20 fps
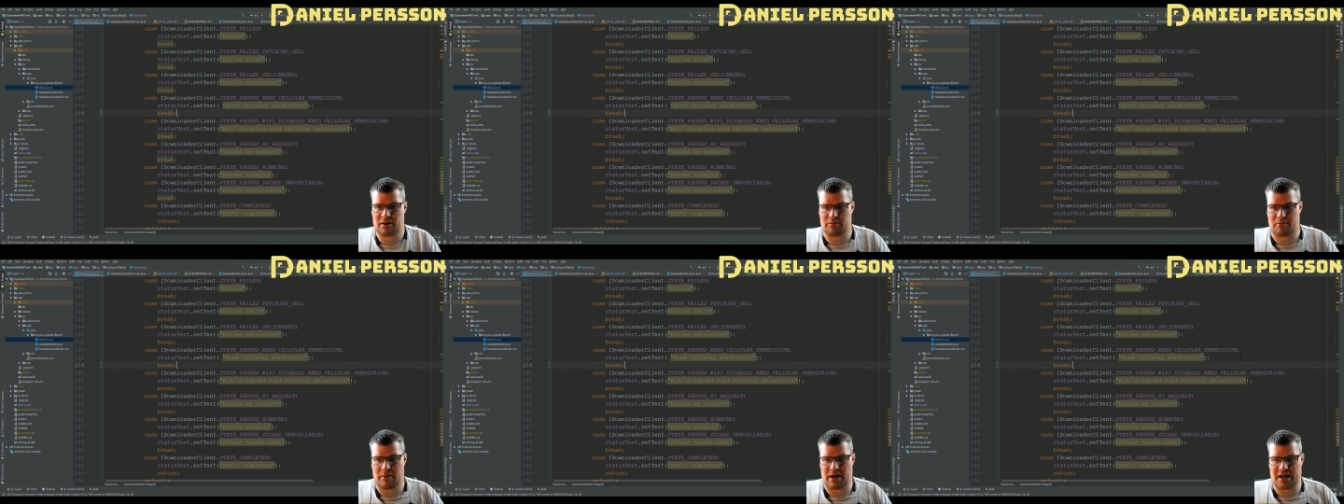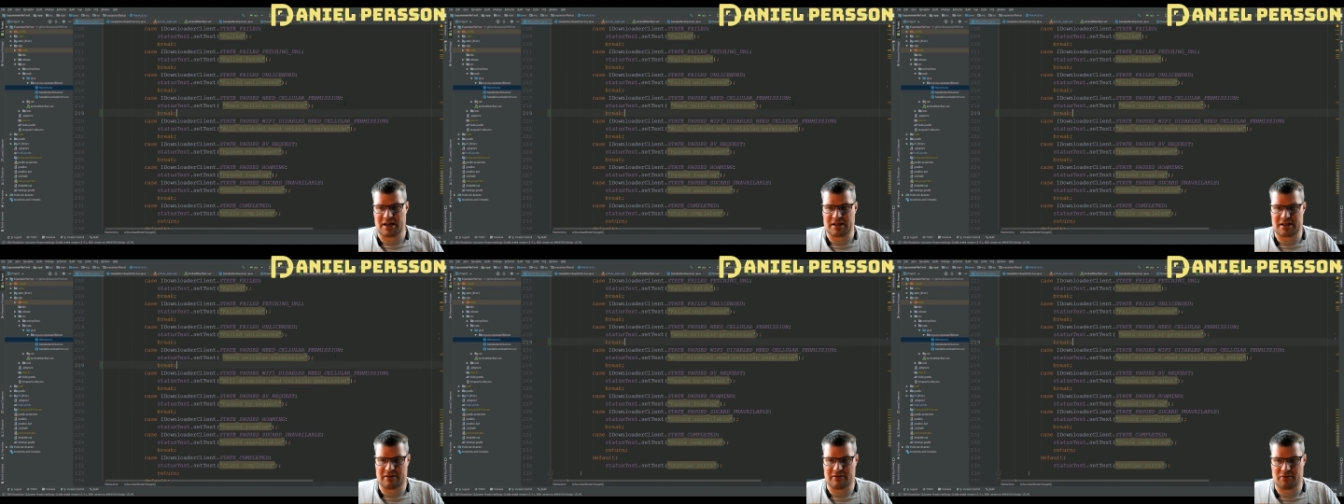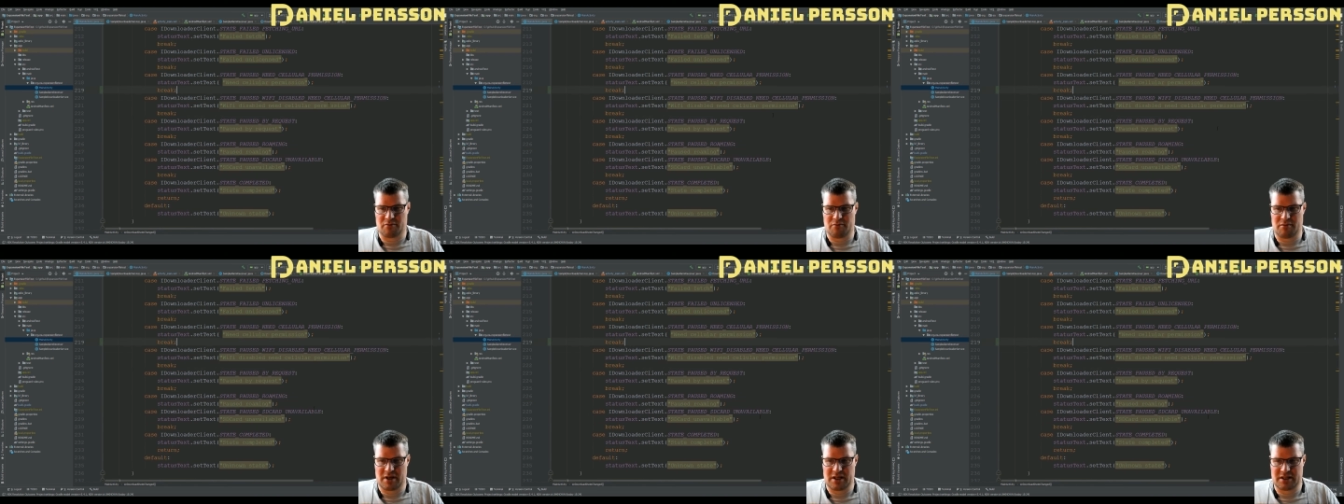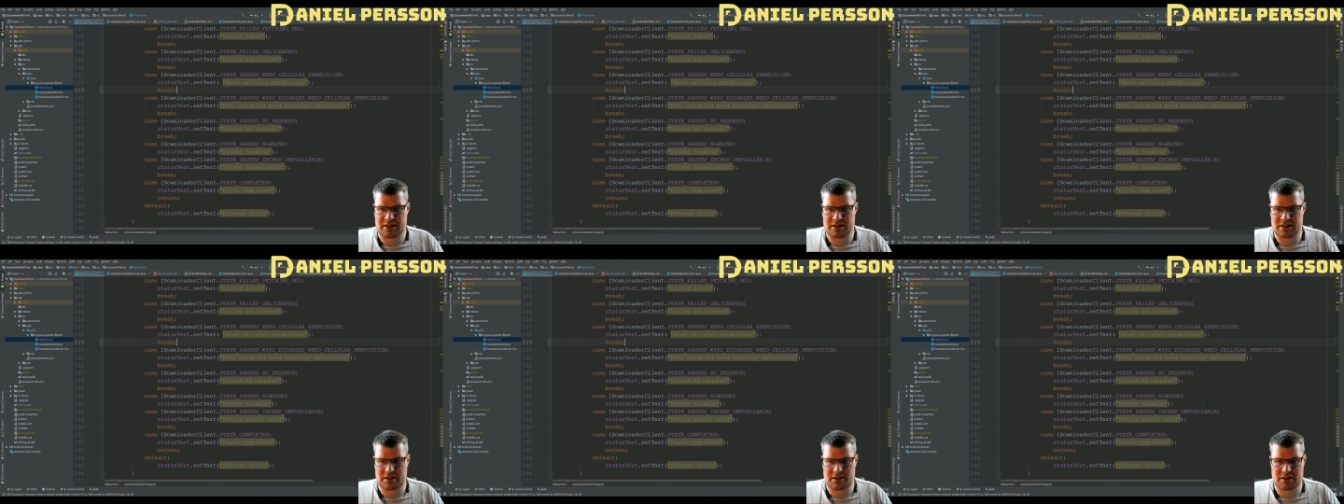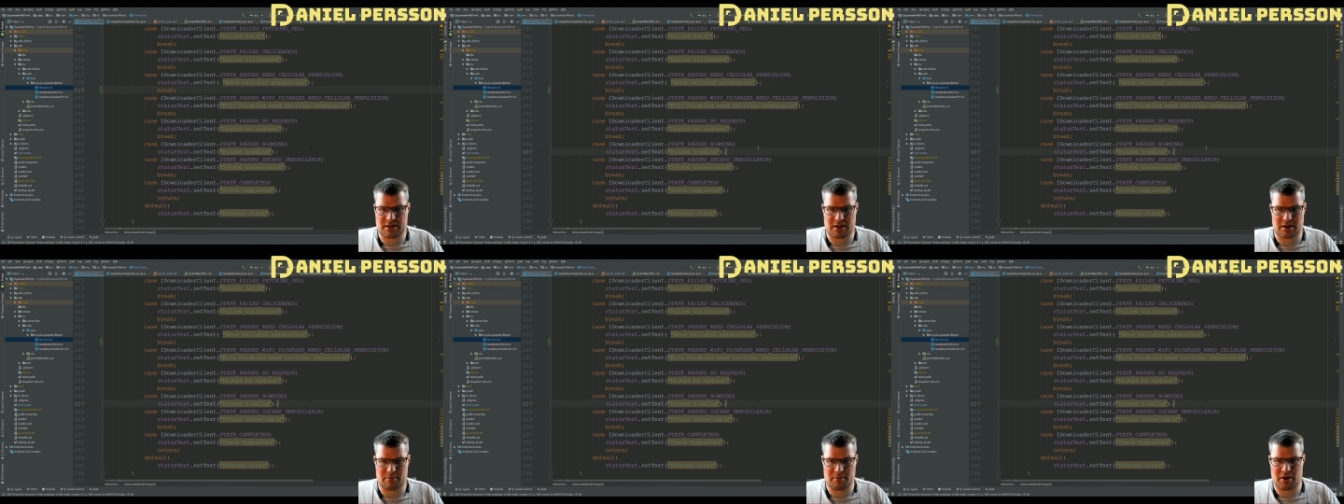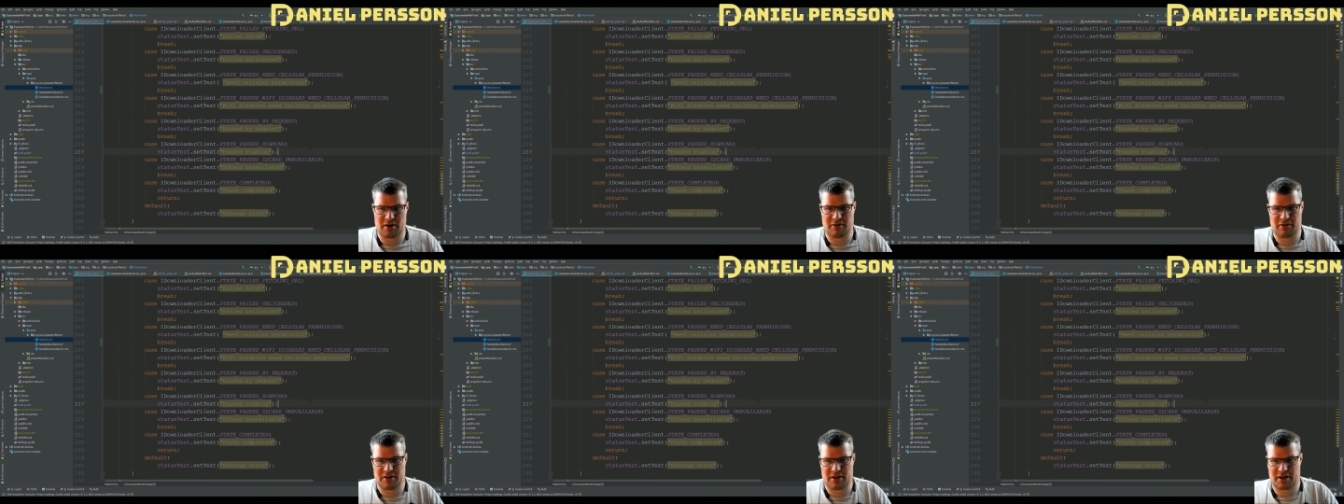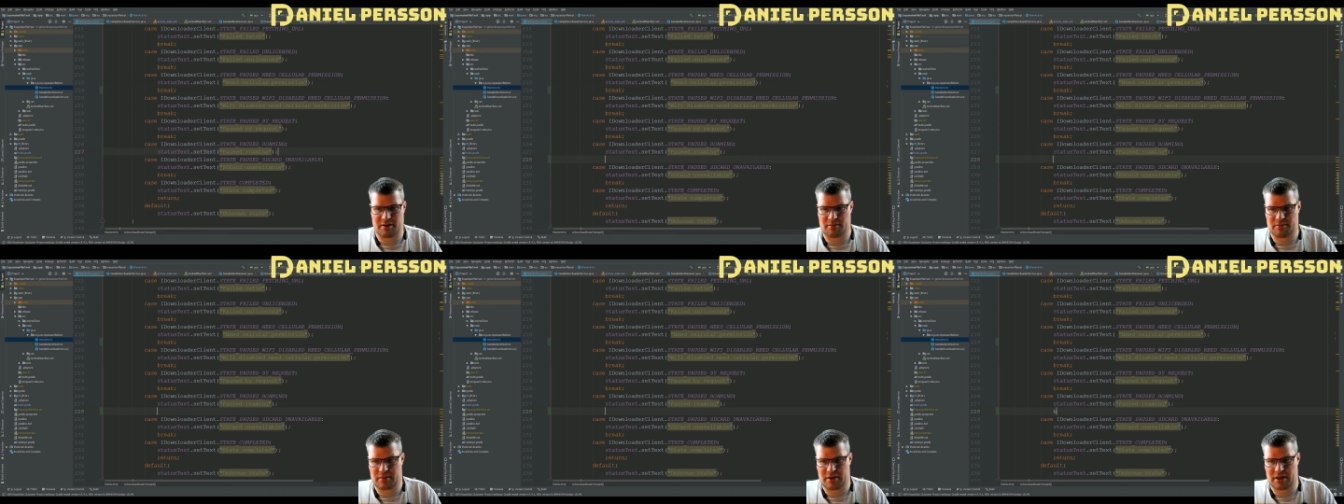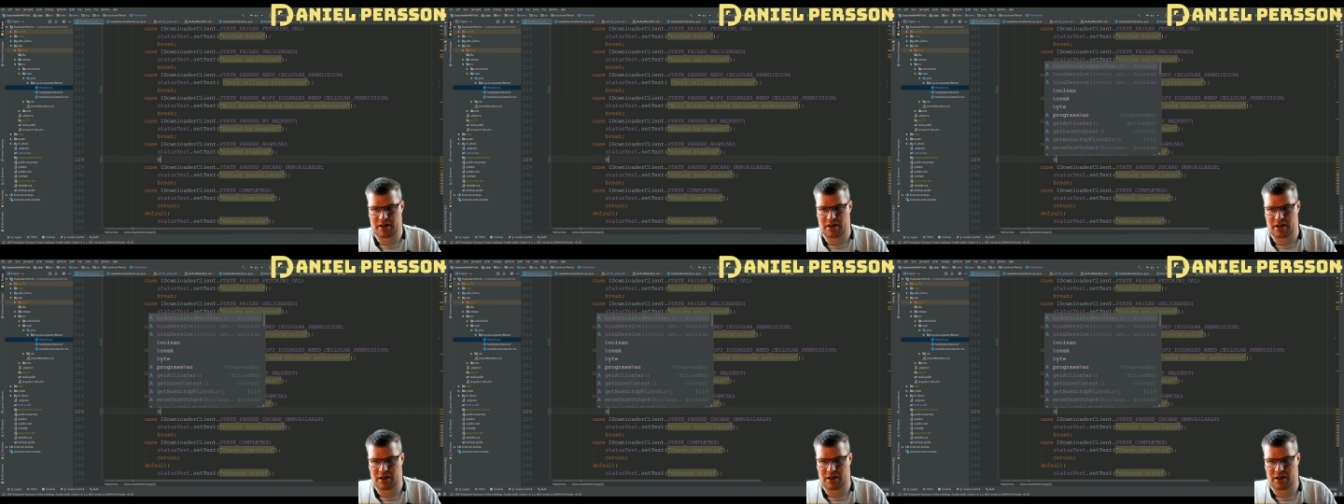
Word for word: Might have missed some of them.